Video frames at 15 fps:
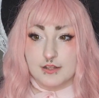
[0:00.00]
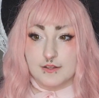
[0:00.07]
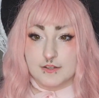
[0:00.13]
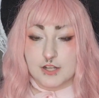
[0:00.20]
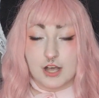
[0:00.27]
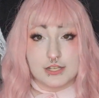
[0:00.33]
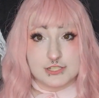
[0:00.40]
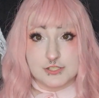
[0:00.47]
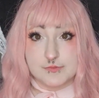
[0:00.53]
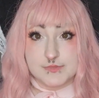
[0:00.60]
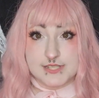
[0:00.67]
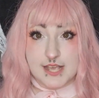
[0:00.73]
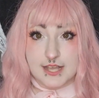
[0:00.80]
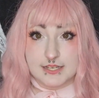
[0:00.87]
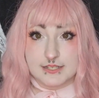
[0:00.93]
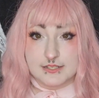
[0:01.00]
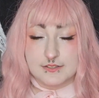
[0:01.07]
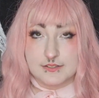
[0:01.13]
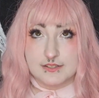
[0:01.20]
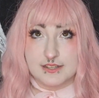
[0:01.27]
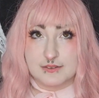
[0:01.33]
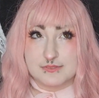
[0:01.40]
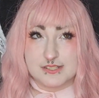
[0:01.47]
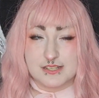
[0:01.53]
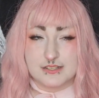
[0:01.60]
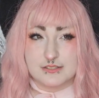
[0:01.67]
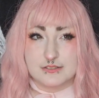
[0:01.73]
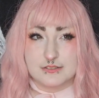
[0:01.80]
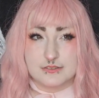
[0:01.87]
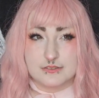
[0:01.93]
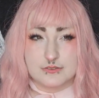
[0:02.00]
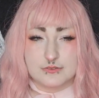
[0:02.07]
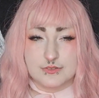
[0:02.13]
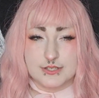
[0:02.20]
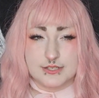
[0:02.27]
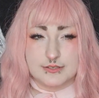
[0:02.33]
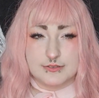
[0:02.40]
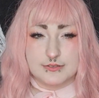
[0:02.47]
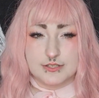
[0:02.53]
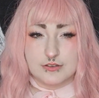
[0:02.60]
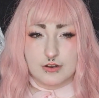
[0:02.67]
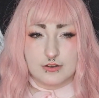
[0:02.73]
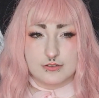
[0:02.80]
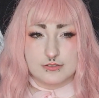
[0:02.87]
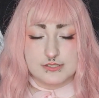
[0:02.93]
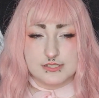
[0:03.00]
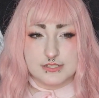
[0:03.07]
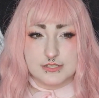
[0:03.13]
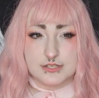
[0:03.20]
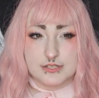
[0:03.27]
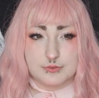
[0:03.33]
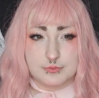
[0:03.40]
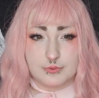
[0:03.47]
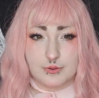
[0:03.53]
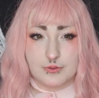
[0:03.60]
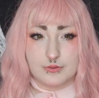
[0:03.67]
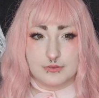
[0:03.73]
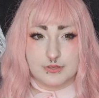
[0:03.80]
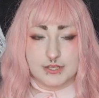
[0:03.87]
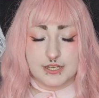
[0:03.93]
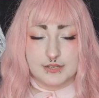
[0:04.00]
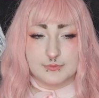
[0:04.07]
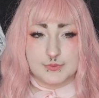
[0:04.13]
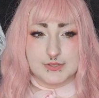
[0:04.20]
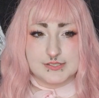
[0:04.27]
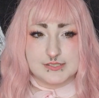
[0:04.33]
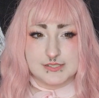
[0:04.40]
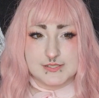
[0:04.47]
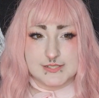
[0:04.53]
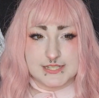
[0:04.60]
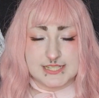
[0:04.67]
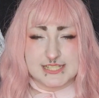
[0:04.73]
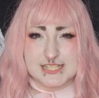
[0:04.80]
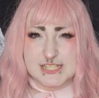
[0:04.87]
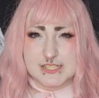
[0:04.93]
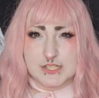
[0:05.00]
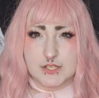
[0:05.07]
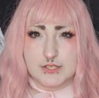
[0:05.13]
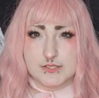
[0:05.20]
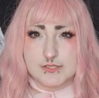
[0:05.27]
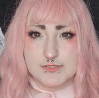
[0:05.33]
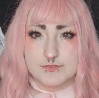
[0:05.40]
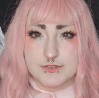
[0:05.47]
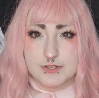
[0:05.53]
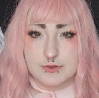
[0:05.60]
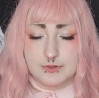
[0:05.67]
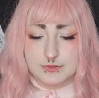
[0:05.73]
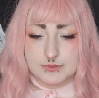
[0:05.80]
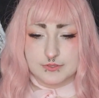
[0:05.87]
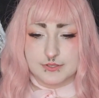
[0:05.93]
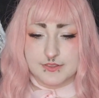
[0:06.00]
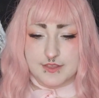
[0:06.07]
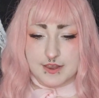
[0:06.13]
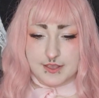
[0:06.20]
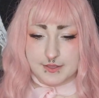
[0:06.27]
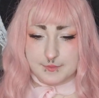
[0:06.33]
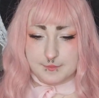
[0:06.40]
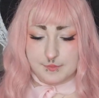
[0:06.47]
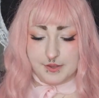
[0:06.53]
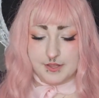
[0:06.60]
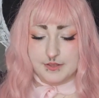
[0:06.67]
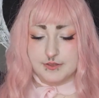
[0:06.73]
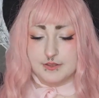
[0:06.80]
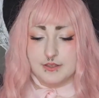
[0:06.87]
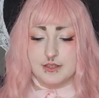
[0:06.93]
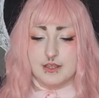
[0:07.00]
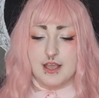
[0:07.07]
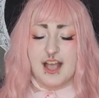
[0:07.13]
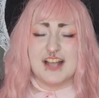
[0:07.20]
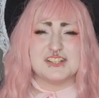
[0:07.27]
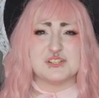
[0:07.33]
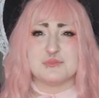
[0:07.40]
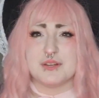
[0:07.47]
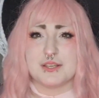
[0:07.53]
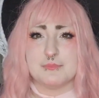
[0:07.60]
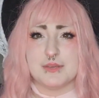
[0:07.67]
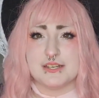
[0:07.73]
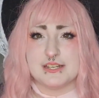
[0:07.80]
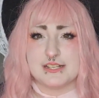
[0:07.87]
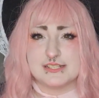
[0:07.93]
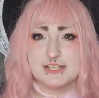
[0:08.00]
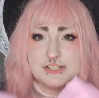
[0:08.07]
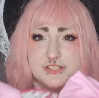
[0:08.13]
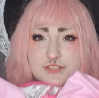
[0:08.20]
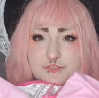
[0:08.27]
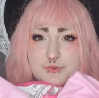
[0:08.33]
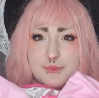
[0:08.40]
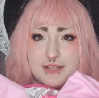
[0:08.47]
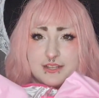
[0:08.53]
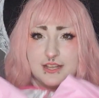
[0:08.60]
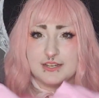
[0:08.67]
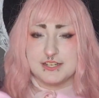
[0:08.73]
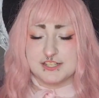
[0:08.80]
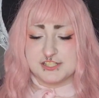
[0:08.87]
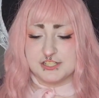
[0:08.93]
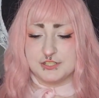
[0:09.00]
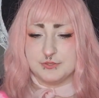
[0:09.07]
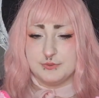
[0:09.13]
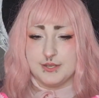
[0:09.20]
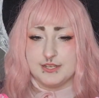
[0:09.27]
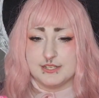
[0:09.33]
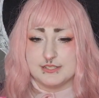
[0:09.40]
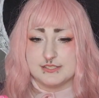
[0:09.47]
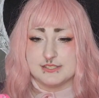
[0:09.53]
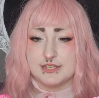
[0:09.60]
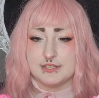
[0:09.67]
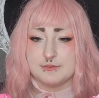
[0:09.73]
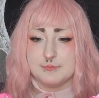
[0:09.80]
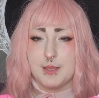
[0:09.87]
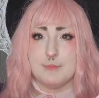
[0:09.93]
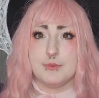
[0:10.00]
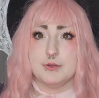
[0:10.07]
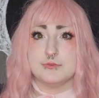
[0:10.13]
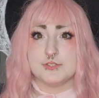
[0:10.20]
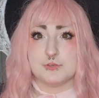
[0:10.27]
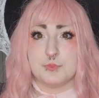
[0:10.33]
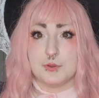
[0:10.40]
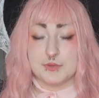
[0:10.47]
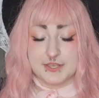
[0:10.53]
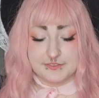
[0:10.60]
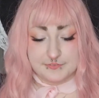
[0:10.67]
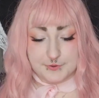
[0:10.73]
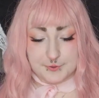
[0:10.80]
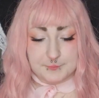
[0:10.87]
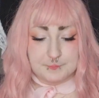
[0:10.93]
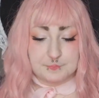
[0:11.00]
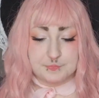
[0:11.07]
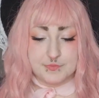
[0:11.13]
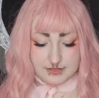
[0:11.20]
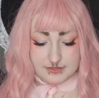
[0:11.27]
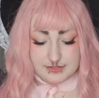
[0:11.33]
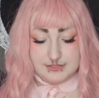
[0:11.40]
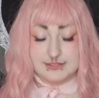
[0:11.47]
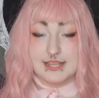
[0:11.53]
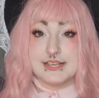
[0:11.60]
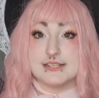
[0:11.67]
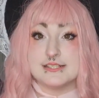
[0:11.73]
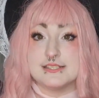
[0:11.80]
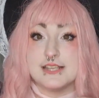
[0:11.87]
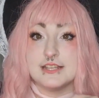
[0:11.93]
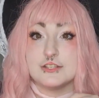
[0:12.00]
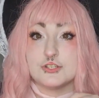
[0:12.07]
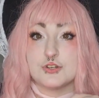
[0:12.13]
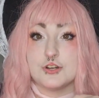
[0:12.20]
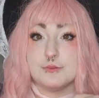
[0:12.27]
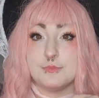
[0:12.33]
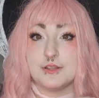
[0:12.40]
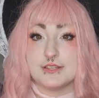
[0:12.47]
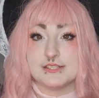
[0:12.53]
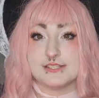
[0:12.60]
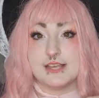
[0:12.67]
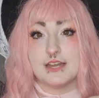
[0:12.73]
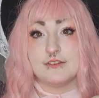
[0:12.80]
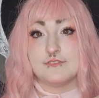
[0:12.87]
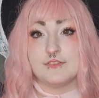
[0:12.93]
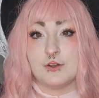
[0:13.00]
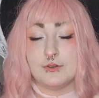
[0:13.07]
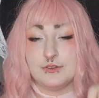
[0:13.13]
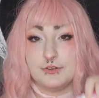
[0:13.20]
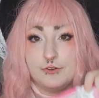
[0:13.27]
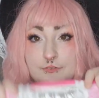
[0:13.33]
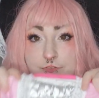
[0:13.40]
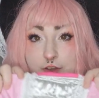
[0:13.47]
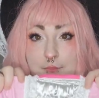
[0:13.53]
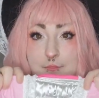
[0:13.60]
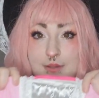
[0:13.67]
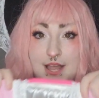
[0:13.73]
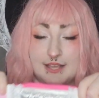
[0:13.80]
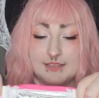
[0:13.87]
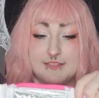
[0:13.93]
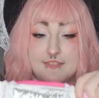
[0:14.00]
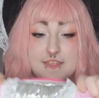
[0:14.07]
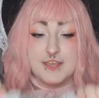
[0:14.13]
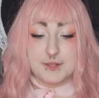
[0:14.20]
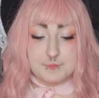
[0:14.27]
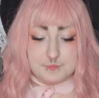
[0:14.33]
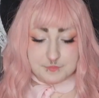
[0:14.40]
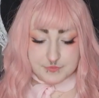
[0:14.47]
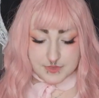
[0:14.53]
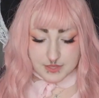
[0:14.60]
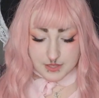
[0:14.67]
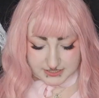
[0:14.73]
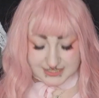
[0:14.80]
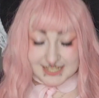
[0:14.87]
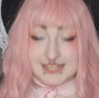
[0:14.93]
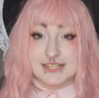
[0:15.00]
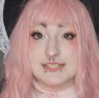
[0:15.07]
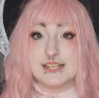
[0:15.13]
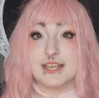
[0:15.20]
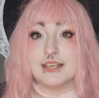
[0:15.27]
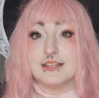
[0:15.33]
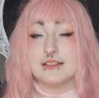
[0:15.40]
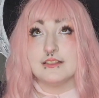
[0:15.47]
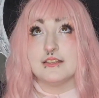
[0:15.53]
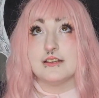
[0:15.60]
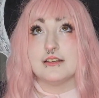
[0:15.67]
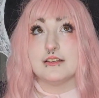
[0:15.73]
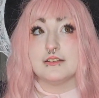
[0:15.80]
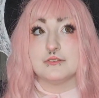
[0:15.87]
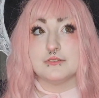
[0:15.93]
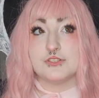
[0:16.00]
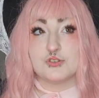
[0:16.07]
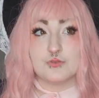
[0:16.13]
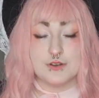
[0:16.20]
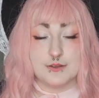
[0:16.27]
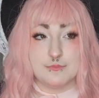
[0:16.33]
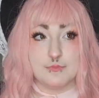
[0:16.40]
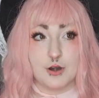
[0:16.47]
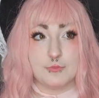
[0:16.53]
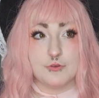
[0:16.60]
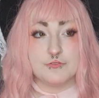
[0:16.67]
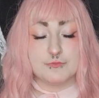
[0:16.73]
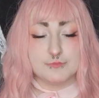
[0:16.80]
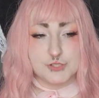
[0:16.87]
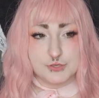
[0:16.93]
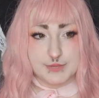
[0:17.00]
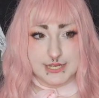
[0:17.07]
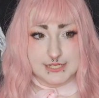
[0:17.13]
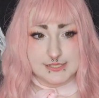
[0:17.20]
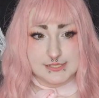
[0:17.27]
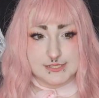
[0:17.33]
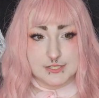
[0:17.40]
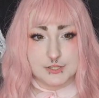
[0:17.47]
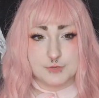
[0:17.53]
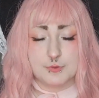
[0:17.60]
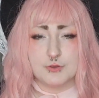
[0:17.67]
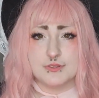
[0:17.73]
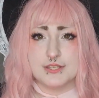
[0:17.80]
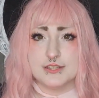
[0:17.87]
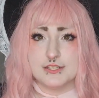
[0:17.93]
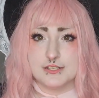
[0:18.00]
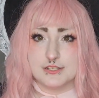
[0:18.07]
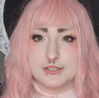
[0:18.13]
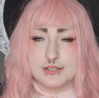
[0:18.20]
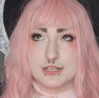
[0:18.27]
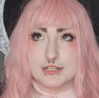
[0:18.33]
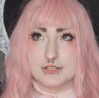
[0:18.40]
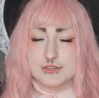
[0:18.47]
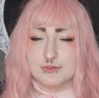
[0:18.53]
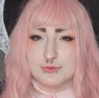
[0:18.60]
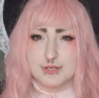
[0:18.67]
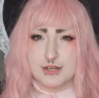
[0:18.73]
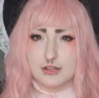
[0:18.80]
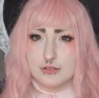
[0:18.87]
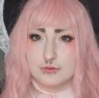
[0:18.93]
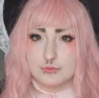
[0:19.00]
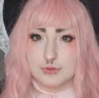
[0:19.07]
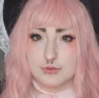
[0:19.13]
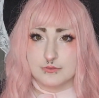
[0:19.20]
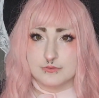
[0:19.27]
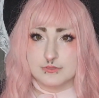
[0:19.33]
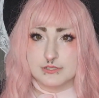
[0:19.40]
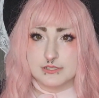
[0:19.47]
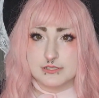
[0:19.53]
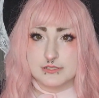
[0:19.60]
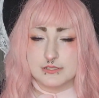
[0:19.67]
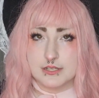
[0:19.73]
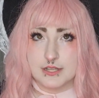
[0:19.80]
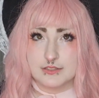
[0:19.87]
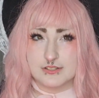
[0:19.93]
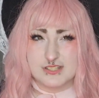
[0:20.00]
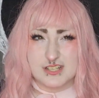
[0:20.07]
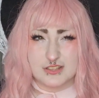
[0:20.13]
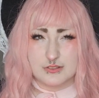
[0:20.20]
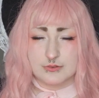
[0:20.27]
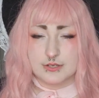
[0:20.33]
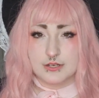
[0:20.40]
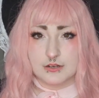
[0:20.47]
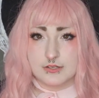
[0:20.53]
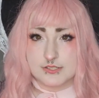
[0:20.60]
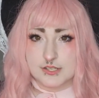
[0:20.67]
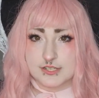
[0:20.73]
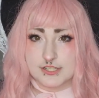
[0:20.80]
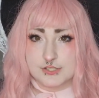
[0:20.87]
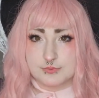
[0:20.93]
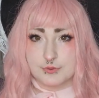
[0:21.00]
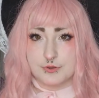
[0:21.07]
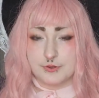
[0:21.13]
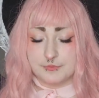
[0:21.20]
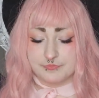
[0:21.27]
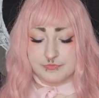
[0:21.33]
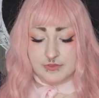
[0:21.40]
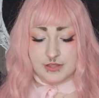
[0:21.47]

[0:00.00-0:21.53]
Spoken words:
costume satin that was like 3 yards in a roll and it was like $6 for the whole thing, but I don't recommend it because I used it for my lining too and it's like my bones are poking through. The lace and the trim on the side of her little front placket thing. The lace and the trim are both from Joann's. They're both in the like $3 rolls and there's like 3 yards on each roll.